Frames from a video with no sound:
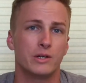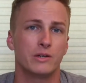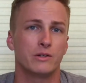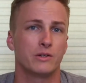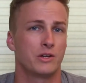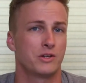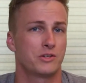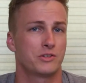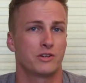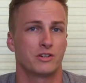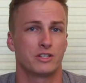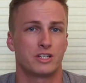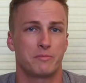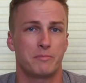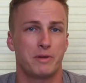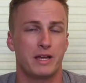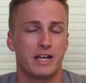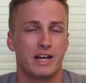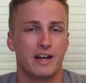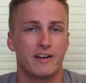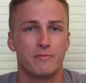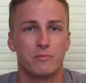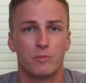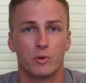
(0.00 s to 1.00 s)
or you start to pay
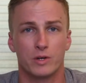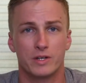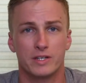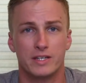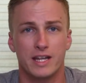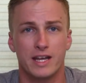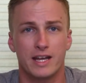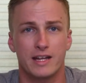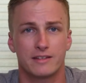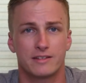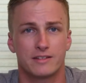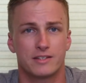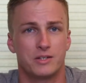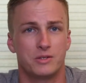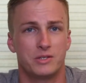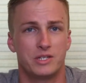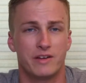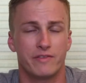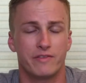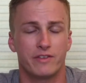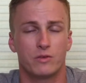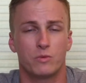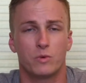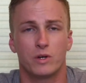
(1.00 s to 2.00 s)
off more debts, you
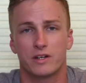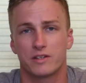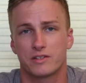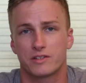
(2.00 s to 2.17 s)
definitely want to